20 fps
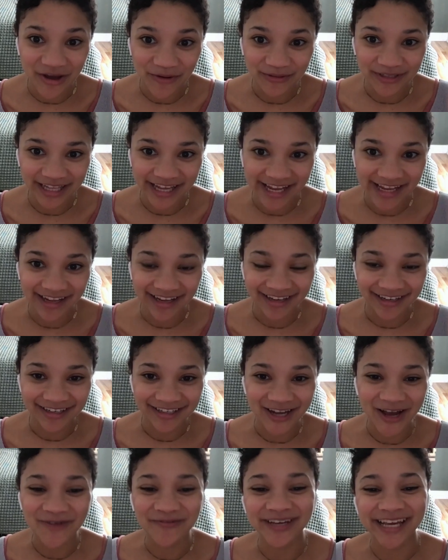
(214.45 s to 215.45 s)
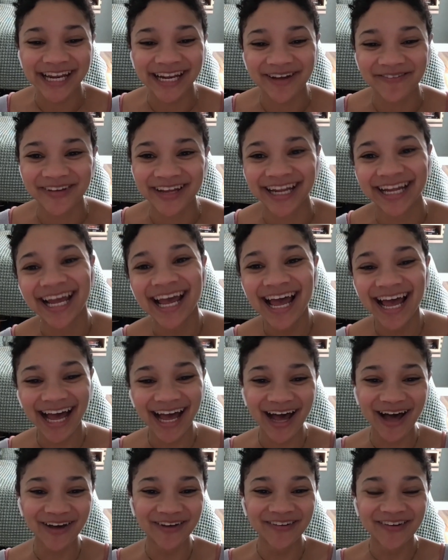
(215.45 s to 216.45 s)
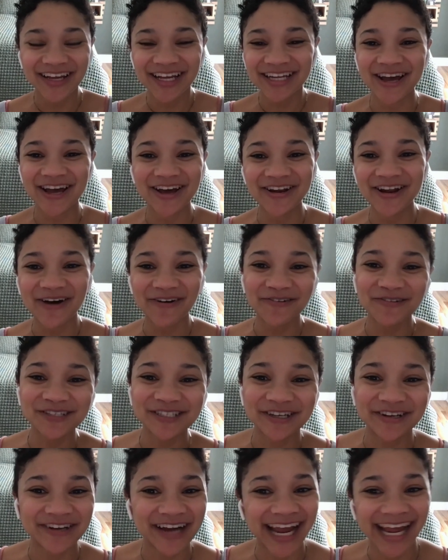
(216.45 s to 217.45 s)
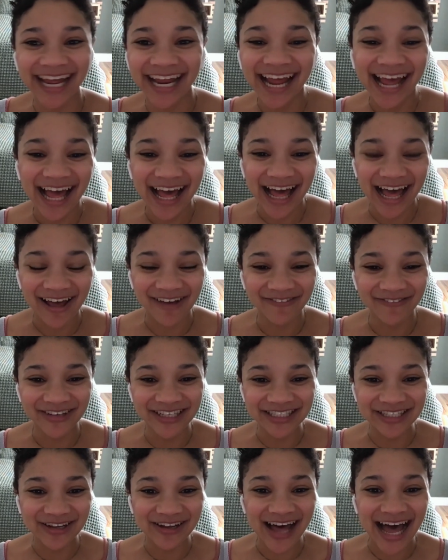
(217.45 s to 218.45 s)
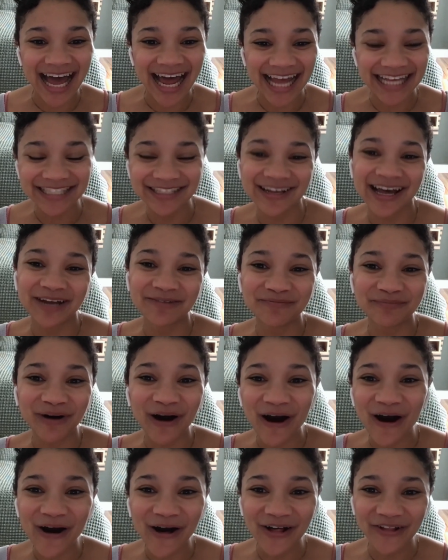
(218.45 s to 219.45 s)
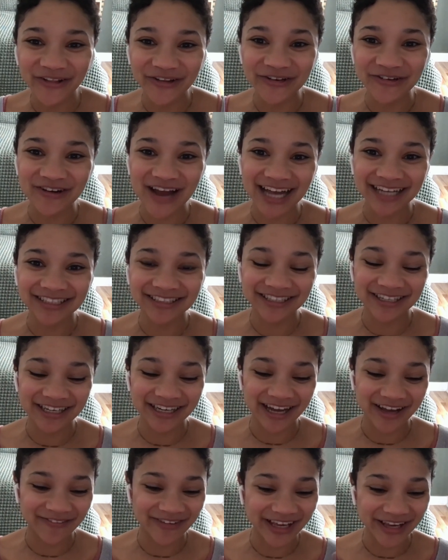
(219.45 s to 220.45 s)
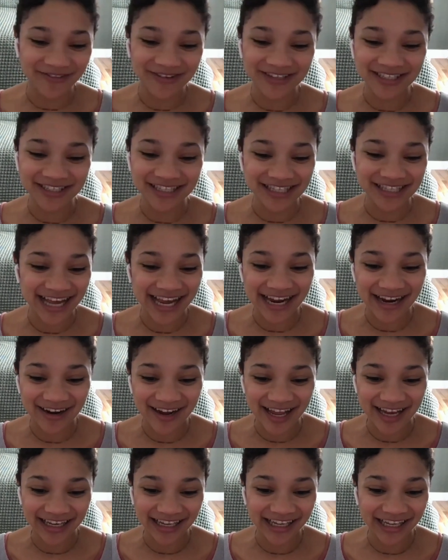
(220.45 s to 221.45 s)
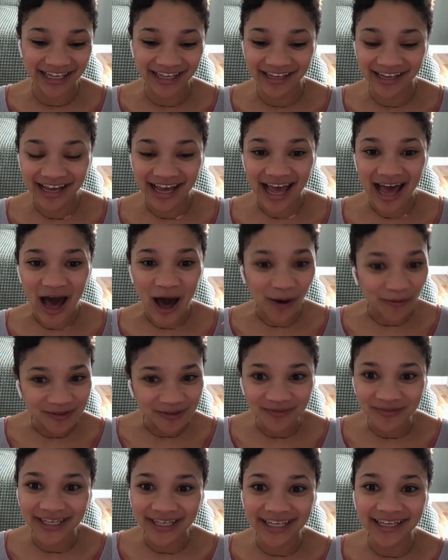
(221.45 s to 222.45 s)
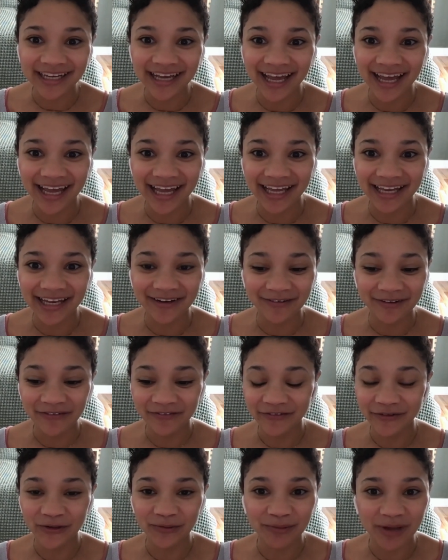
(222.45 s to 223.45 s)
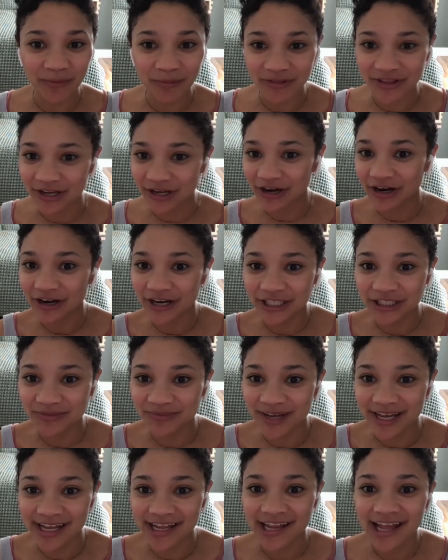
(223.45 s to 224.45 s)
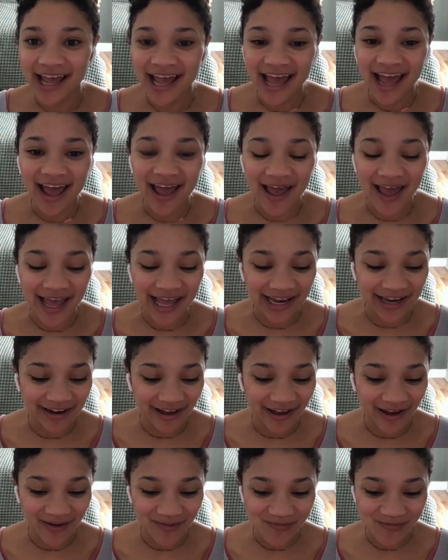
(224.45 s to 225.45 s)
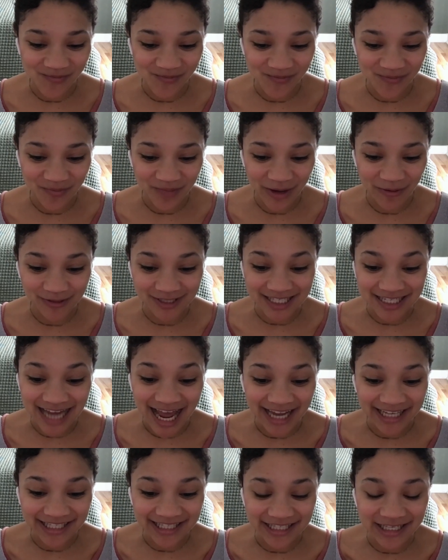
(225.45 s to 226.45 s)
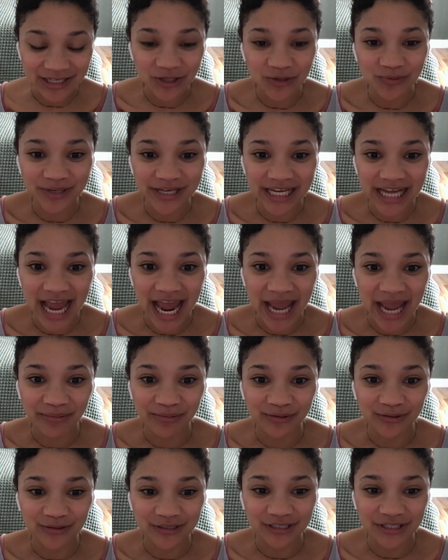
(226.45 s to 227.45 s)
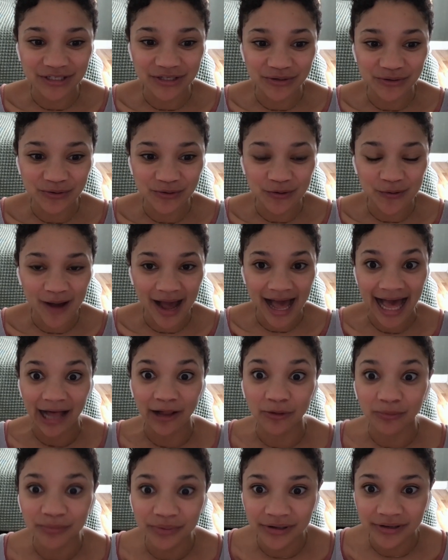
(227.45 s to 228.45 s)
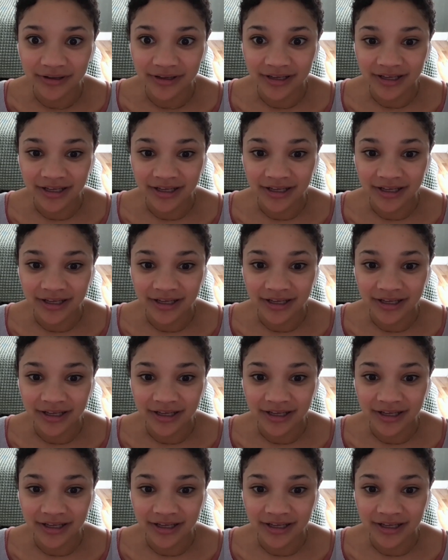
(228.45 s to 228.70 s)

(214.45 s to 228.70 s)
lonely. No, I'm kidding. I'm oh, kidding. no, no, it was great. So we still had, I still had Paul, the director. Uh, he was there, and he helped me and filled me up with encouragement. And um, it was nice still being able to help.